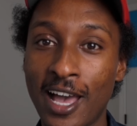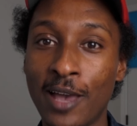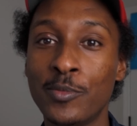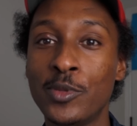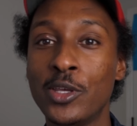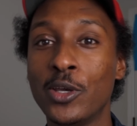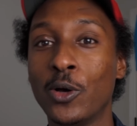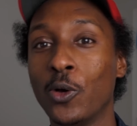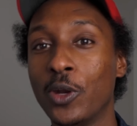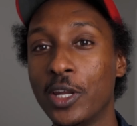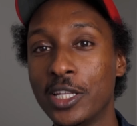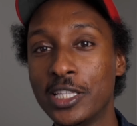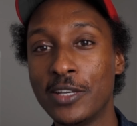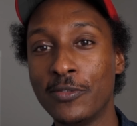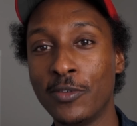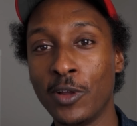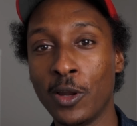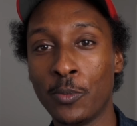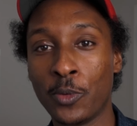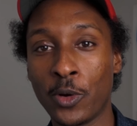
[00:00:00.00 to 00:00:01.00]
I'm the only
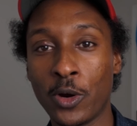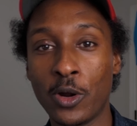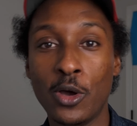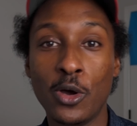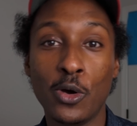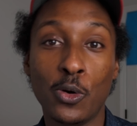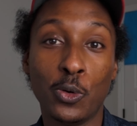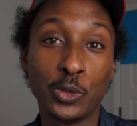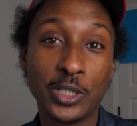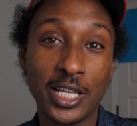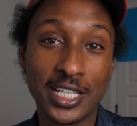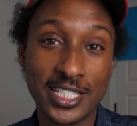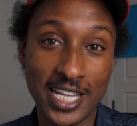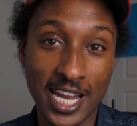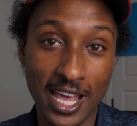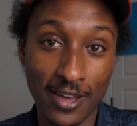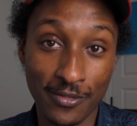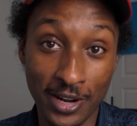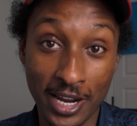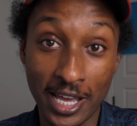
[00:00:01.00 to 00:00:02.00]
developer who
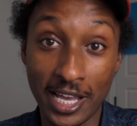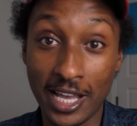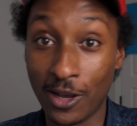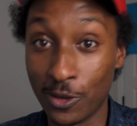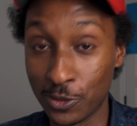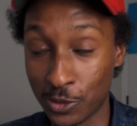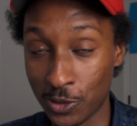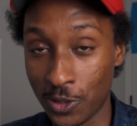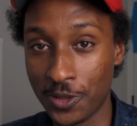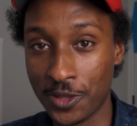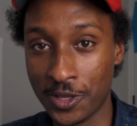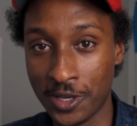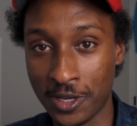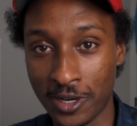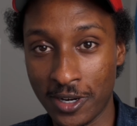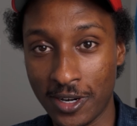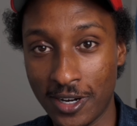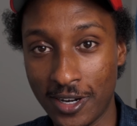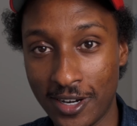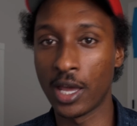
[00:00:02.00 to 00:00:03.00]
doesn't have an account on
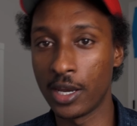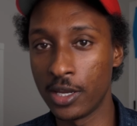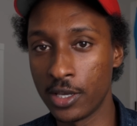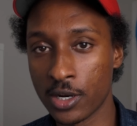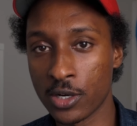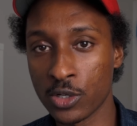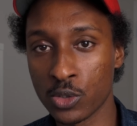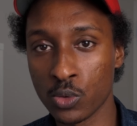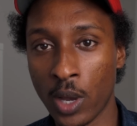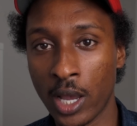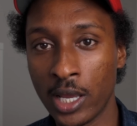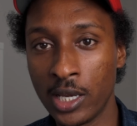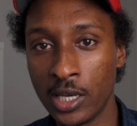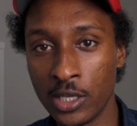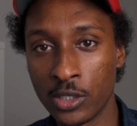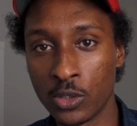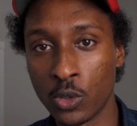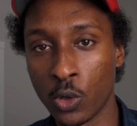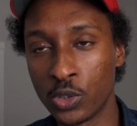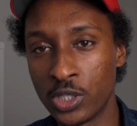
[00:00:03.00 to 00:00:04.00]
there. And here's why
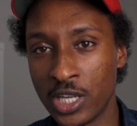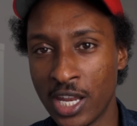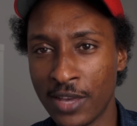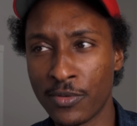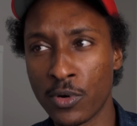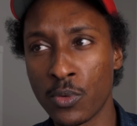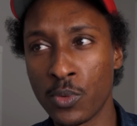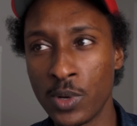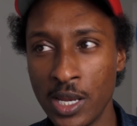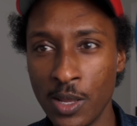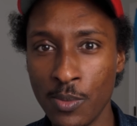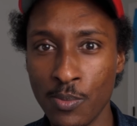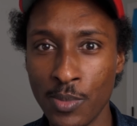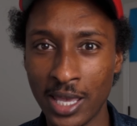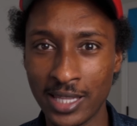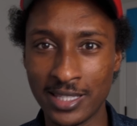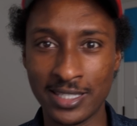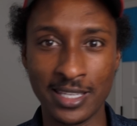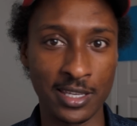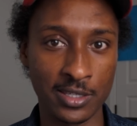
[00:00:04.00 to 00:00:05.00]
LeetCode never really
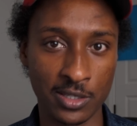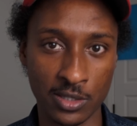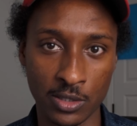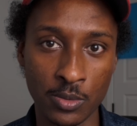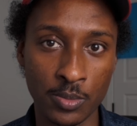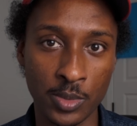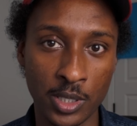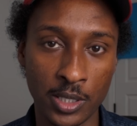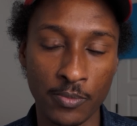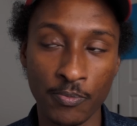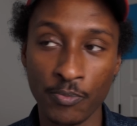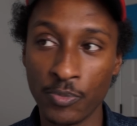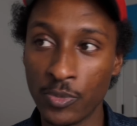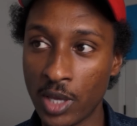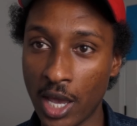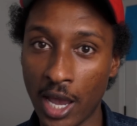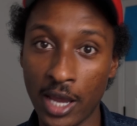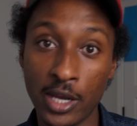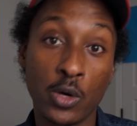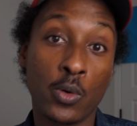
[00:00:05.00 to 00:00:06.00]
made sense to me.
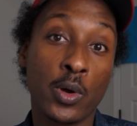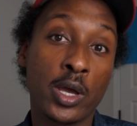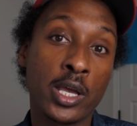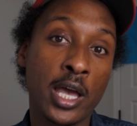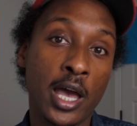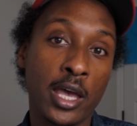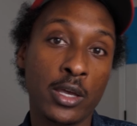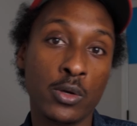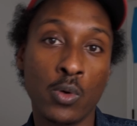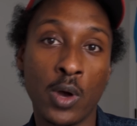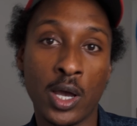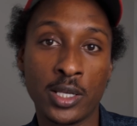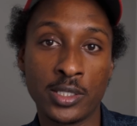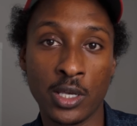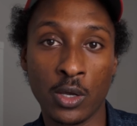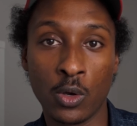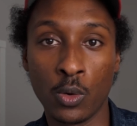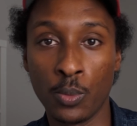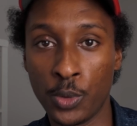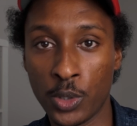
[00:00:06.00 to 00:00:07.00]
I know a guy who has
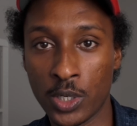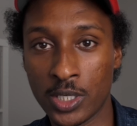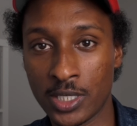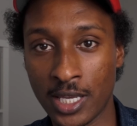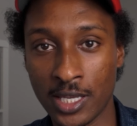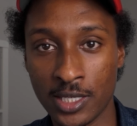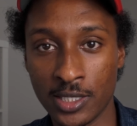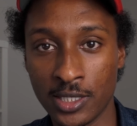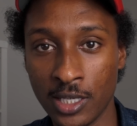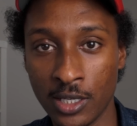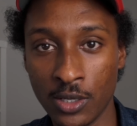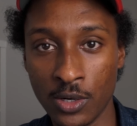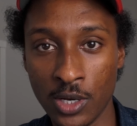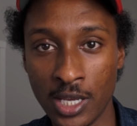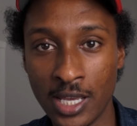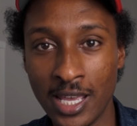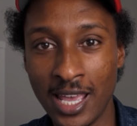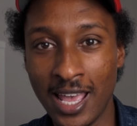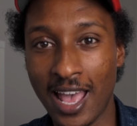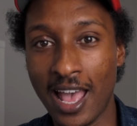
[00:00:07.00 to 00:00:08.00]
a computer science
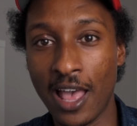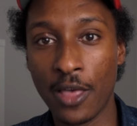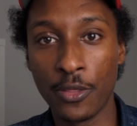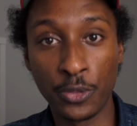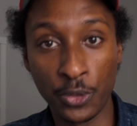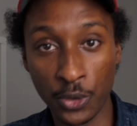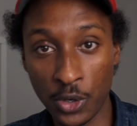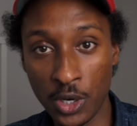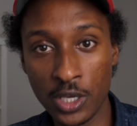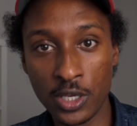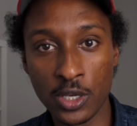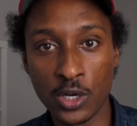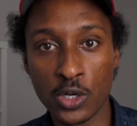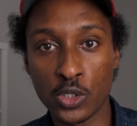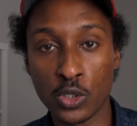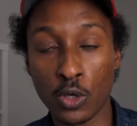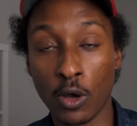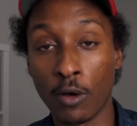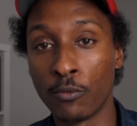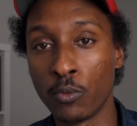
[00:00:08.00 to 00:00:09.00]
degree and 3
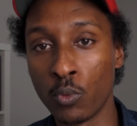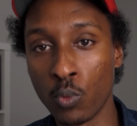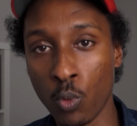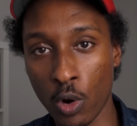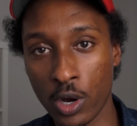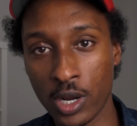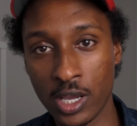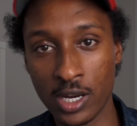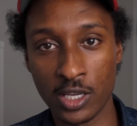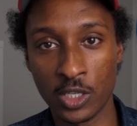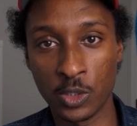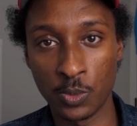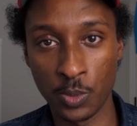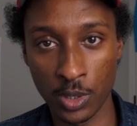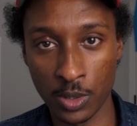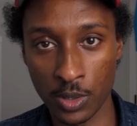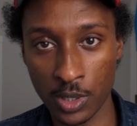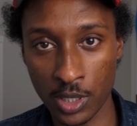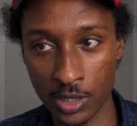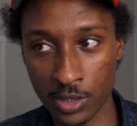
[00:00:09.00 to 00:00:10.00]
years of working
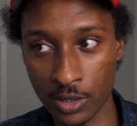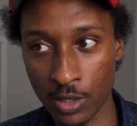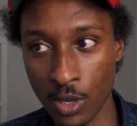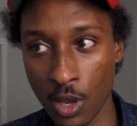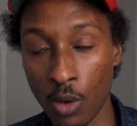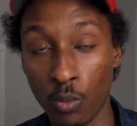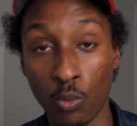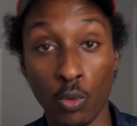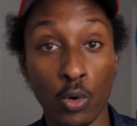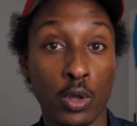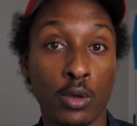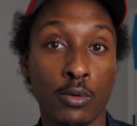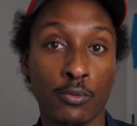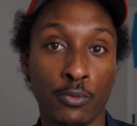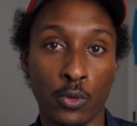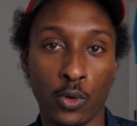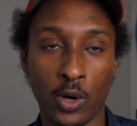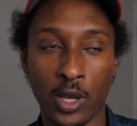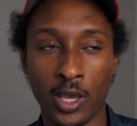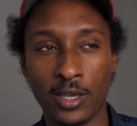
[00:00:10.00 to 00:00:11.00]
experience working
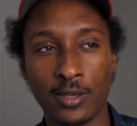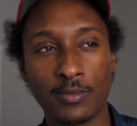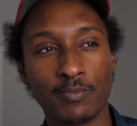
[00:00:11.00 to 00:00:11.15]
for